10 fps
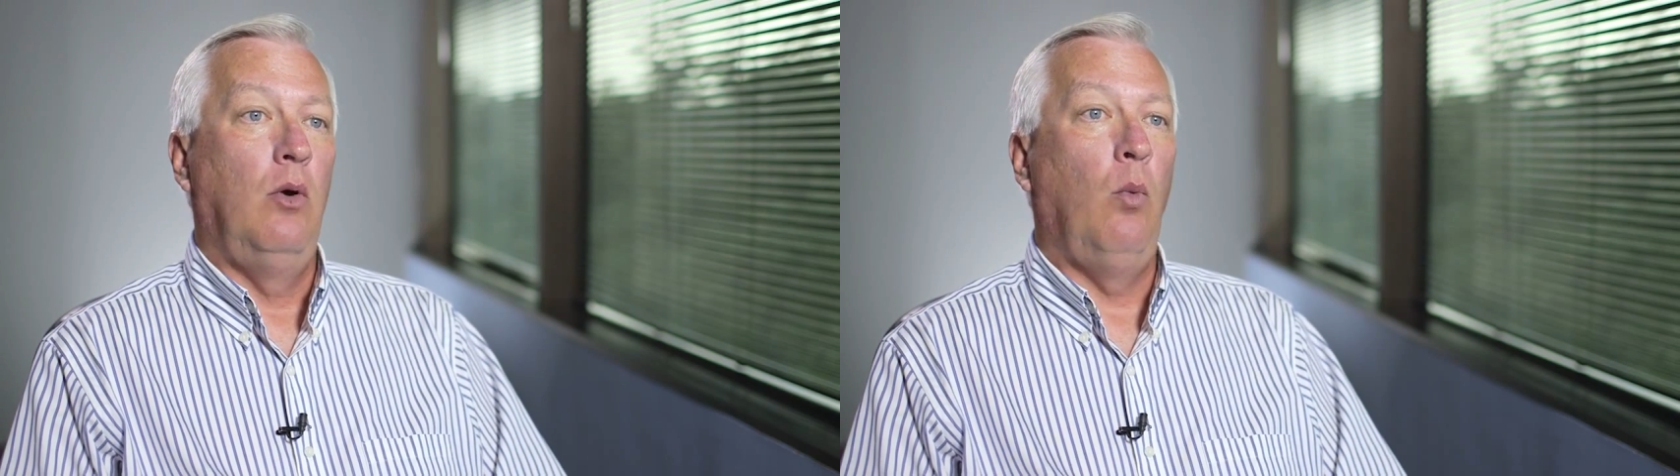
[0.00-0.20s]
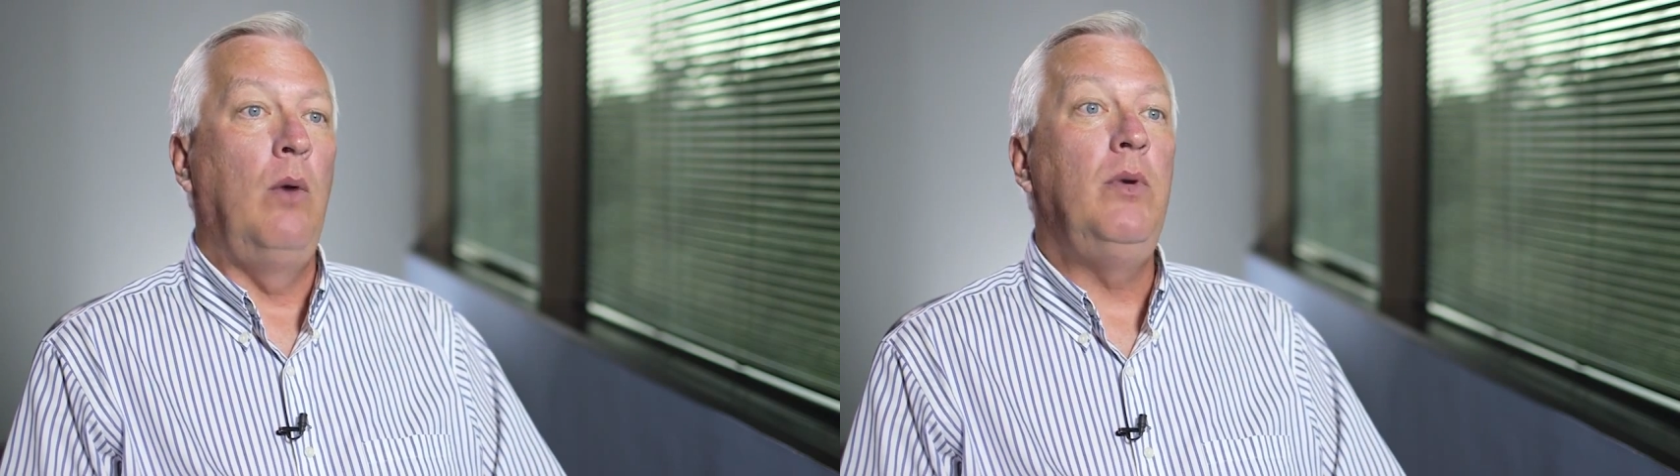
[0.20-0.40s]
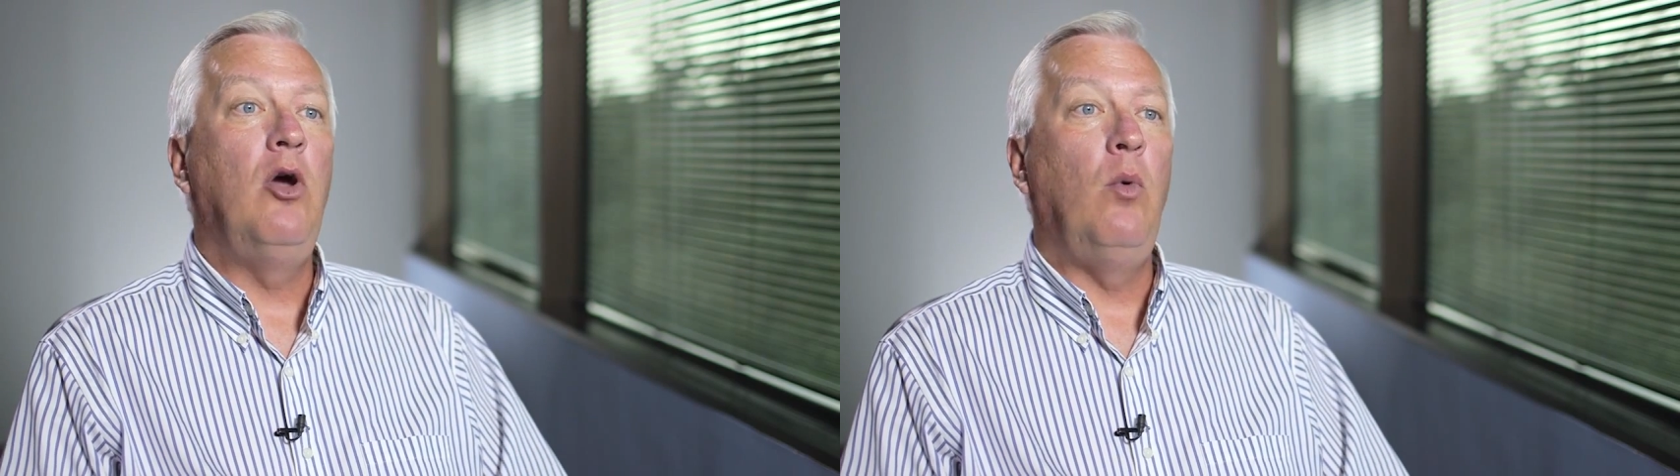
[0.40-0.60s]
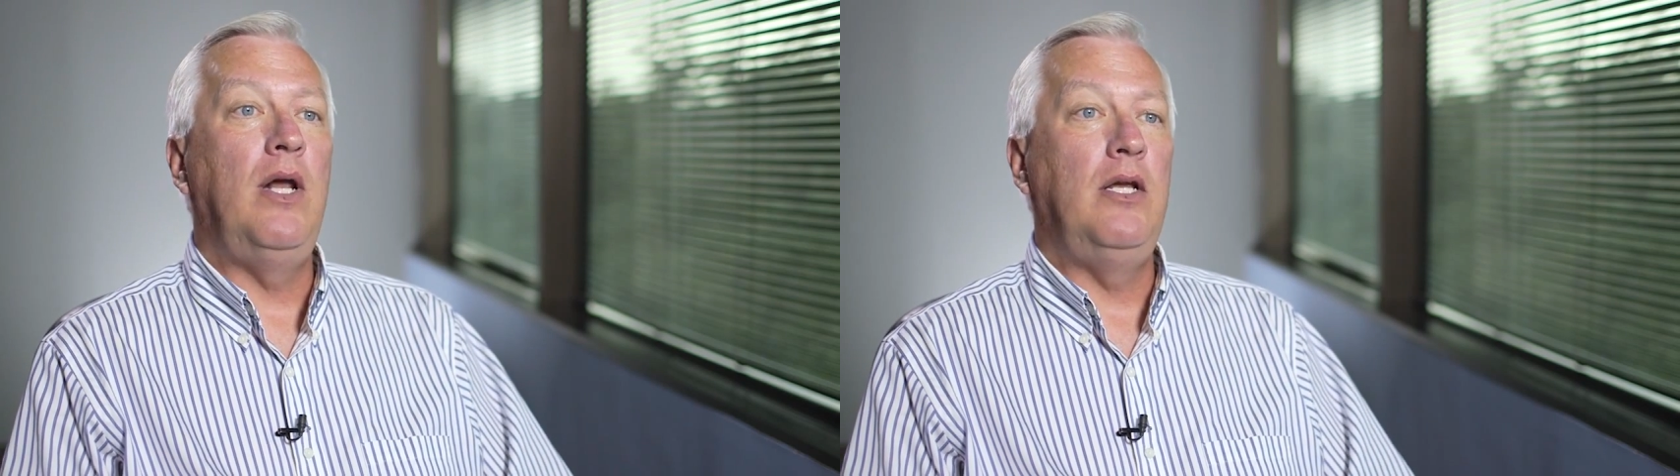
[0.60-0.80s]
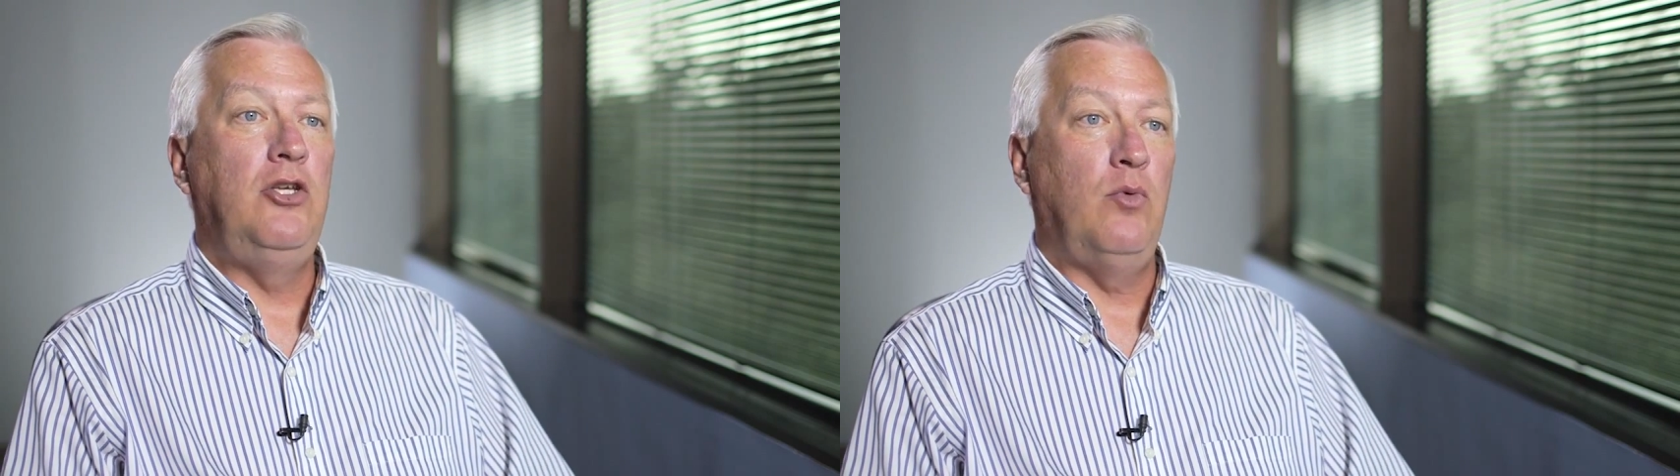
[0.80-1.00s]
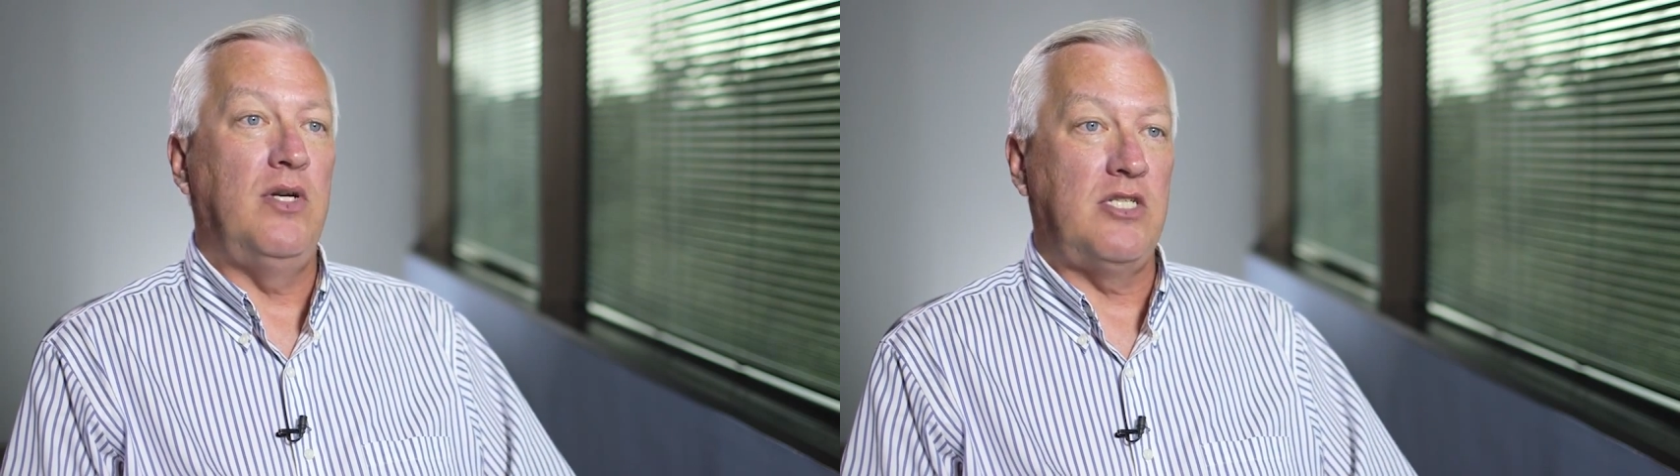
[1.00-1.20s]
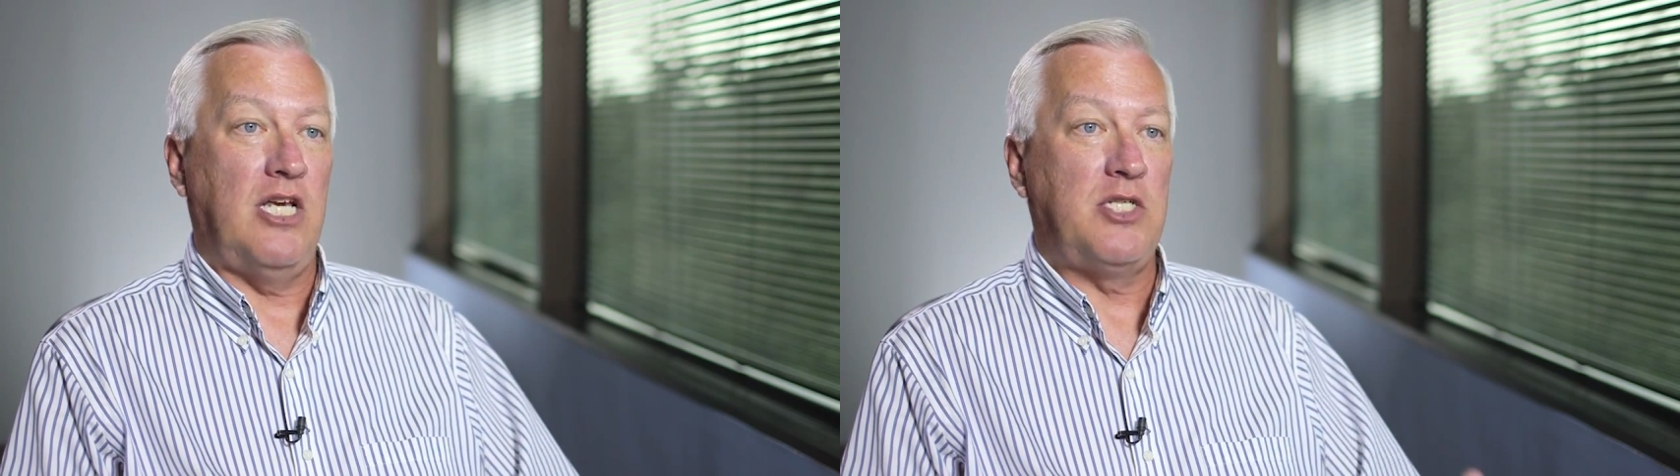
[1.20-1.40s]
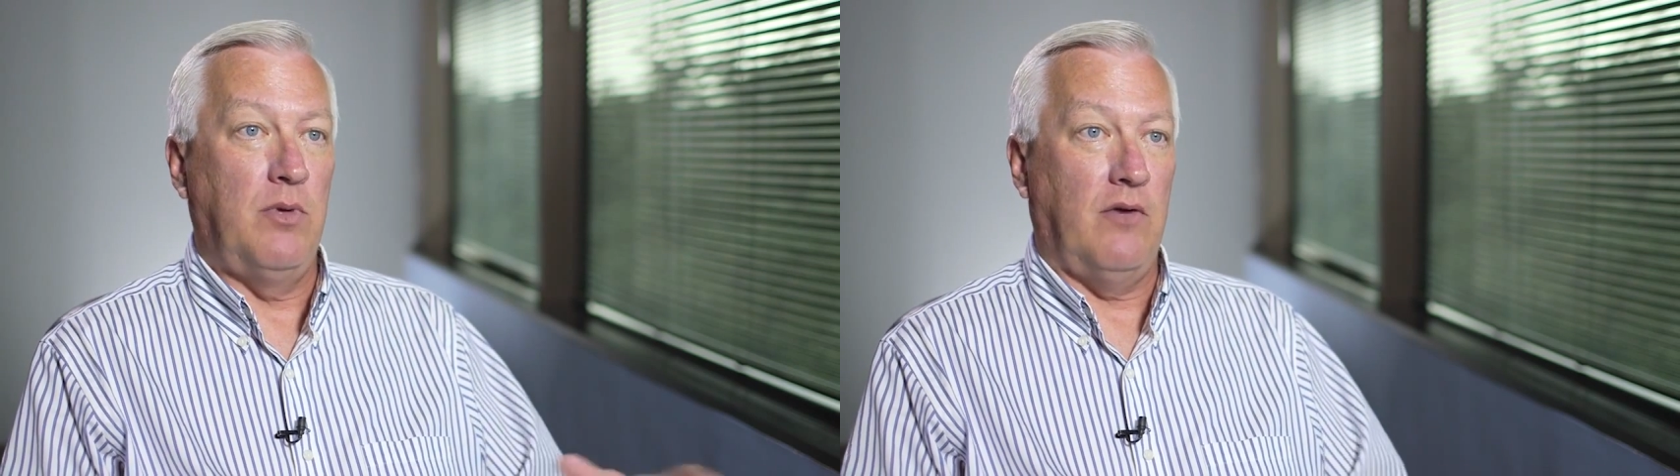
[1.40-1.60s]
when we go in and do an
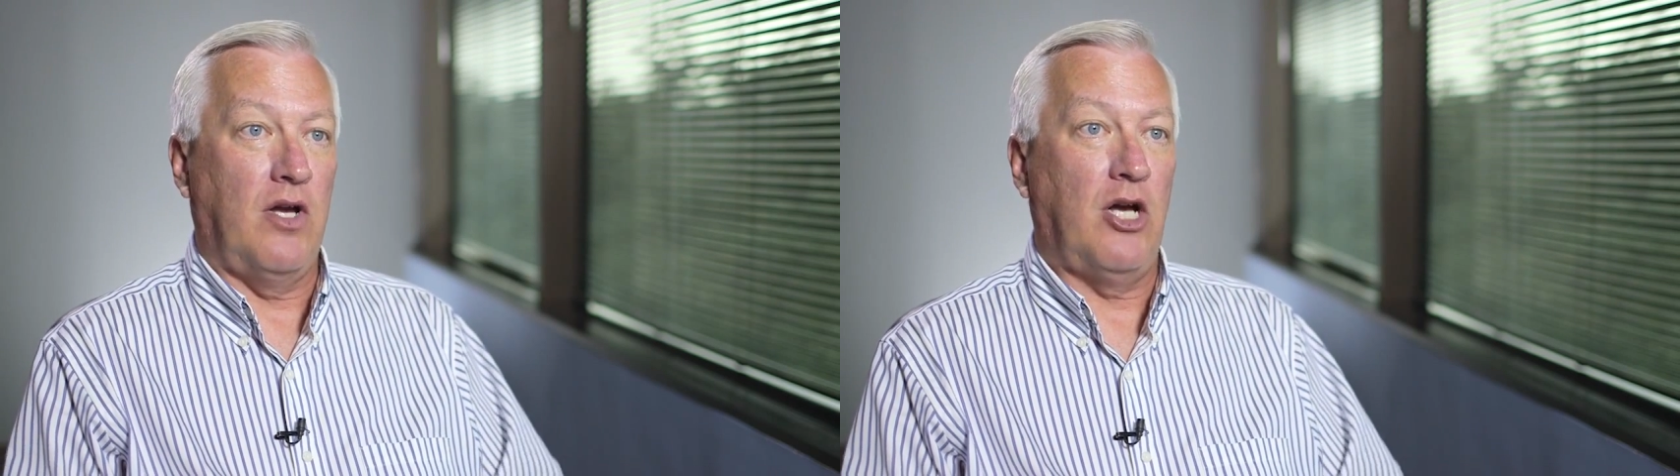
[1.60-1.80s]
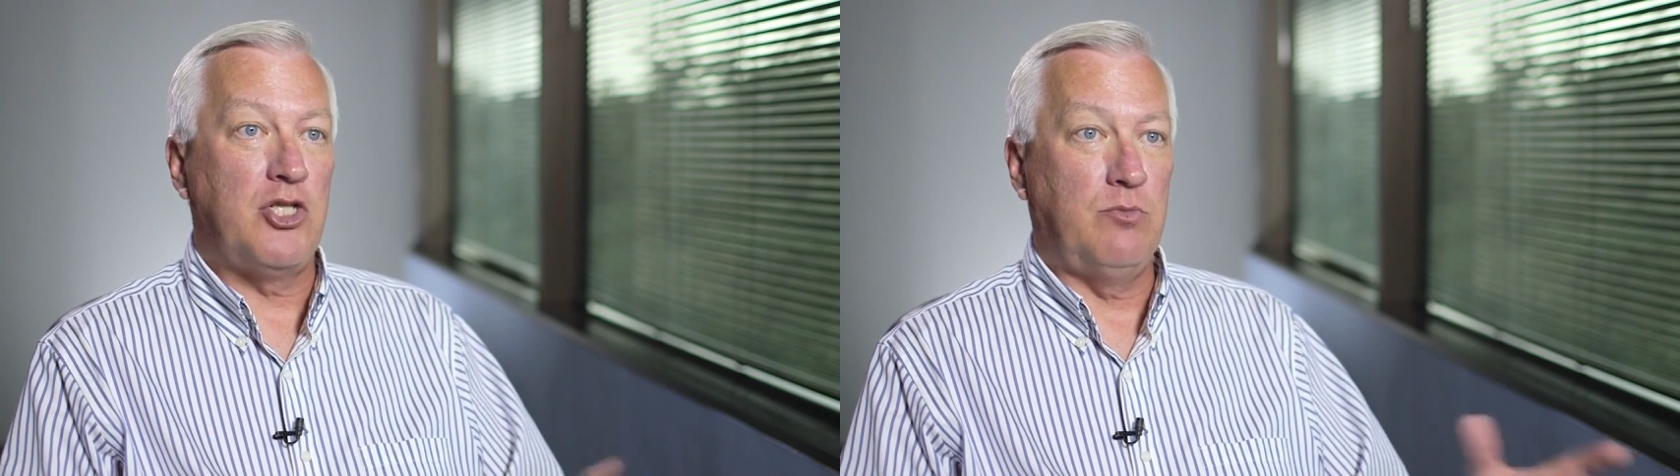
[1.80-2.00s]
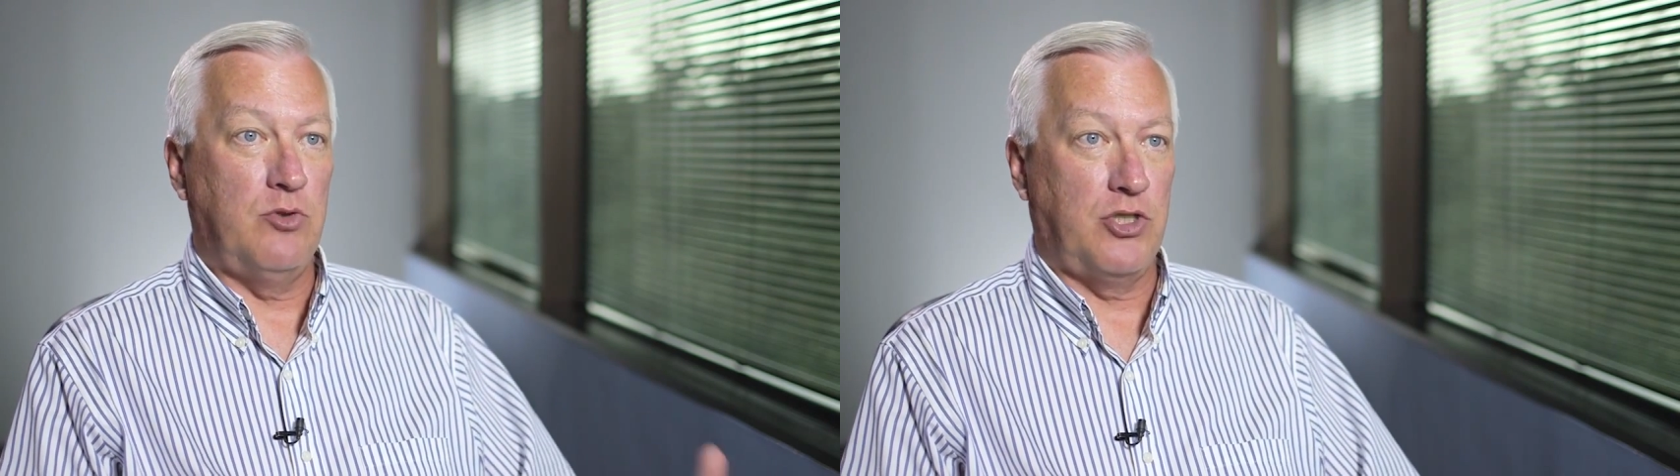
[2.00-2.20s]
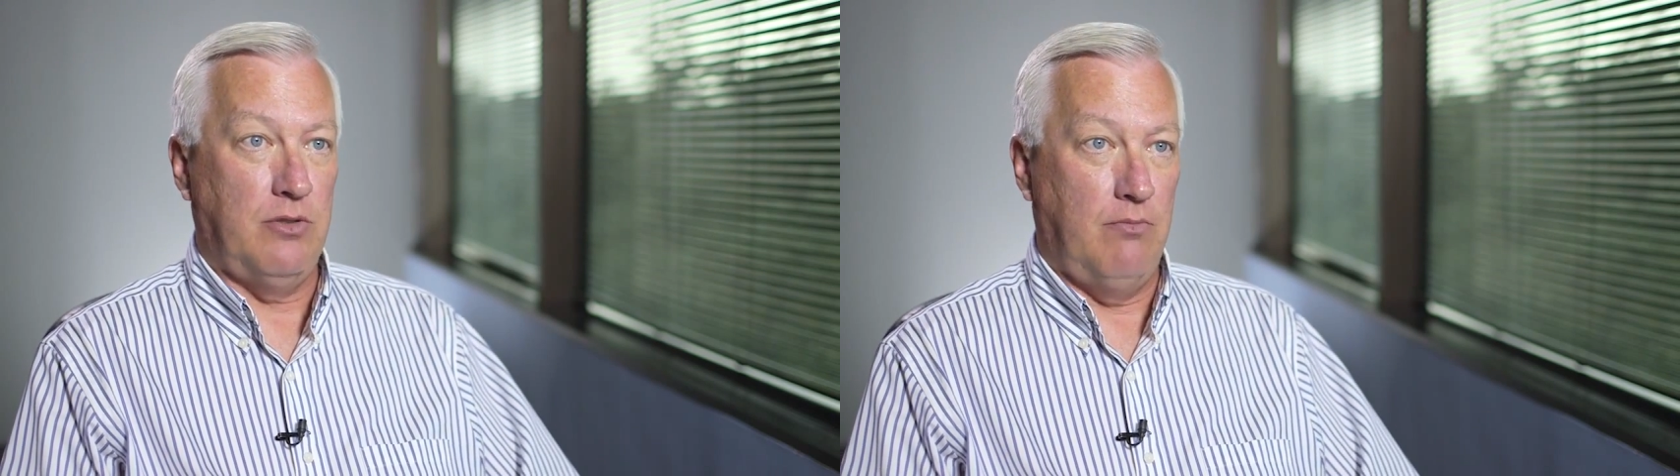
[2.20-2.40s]
assessment of a customer's